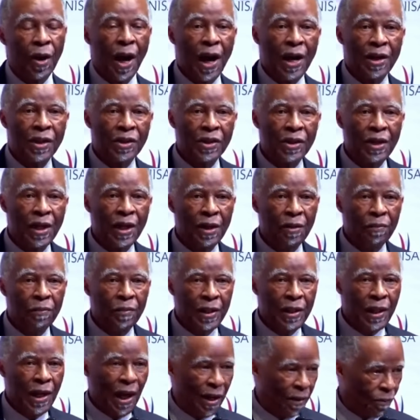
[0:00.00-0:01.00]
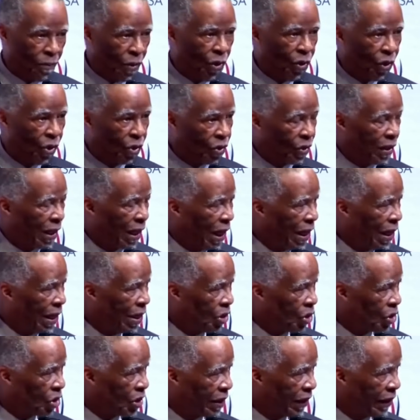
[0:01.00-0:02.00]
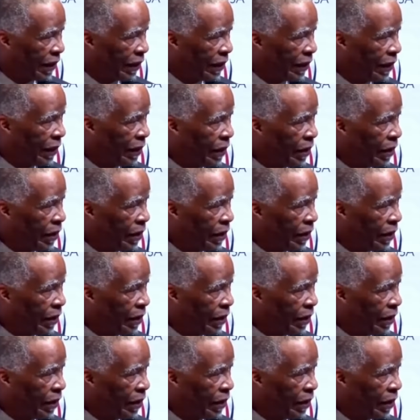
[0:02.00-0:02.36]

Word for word: So I say, me, I belong to the ANC.